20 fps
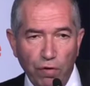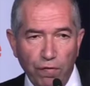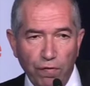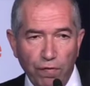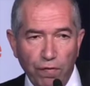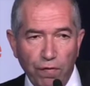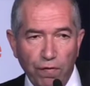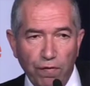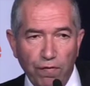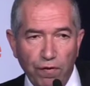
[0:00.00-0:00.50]

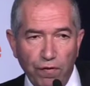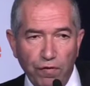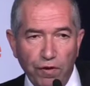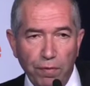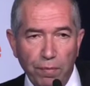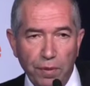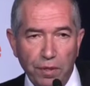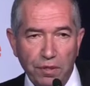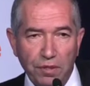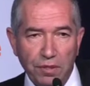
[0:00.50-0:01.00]
of
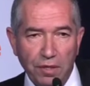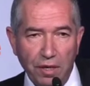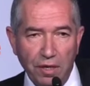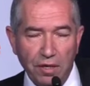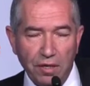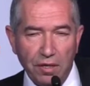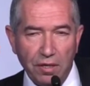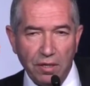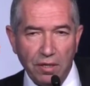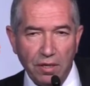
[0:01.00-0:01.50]
50
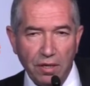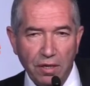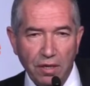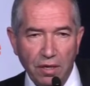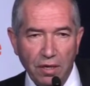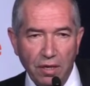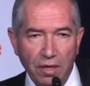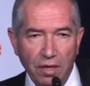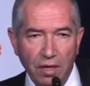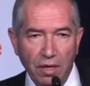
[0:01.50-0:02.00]
percent
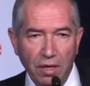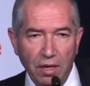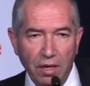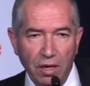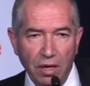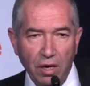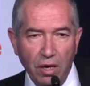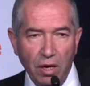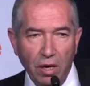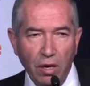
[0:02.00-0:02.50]

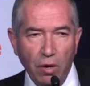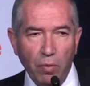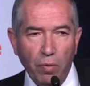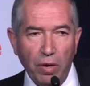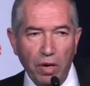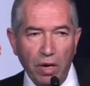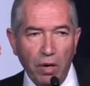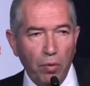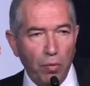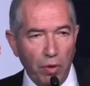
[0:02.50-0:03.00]

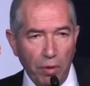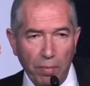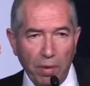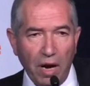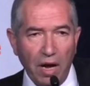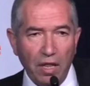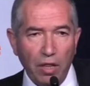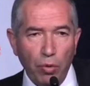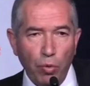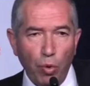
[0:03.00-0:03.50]
when we
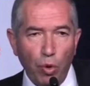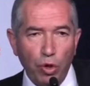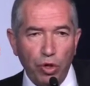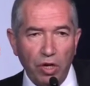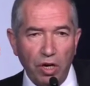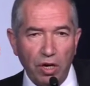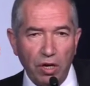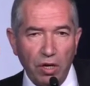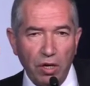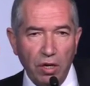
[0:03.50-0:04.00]
buy the
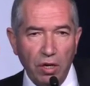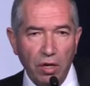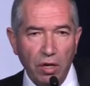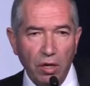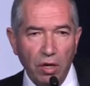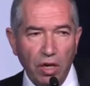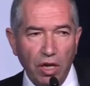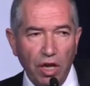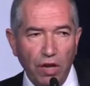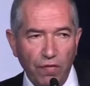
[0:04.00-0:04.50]
water,
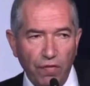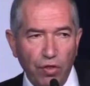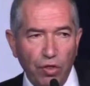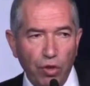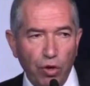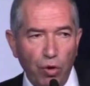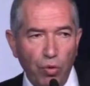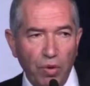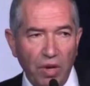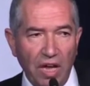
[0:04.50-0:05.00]

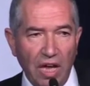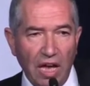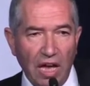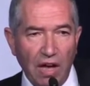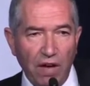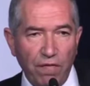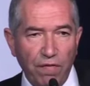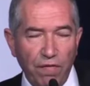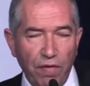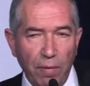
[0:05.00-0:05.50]
even though we
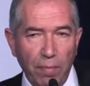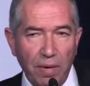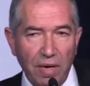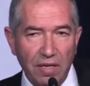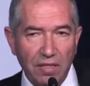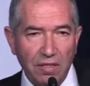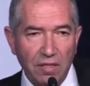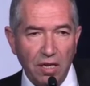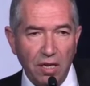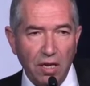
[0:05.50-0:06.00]
have a
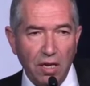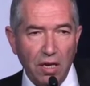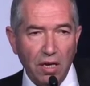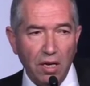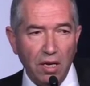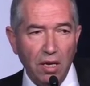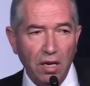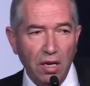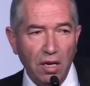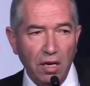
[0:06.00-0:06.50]

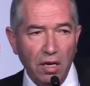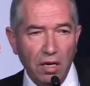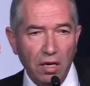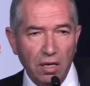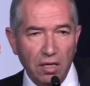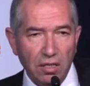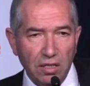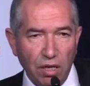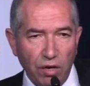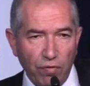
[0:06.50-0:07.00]
Palestinian
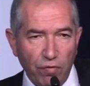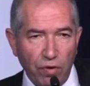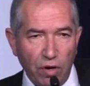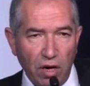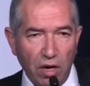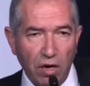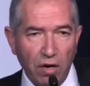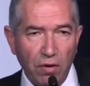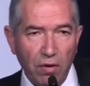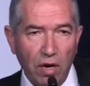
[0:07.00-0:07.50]

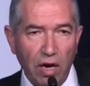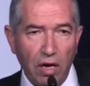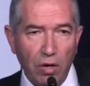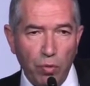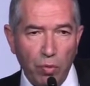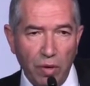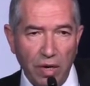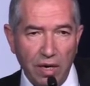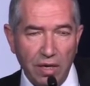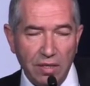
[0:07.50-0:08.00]
reservoir
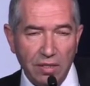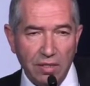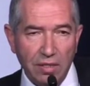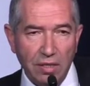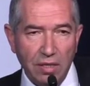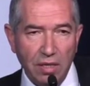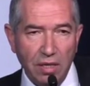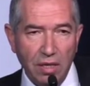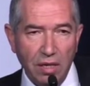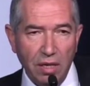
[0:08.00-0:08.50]
and wells,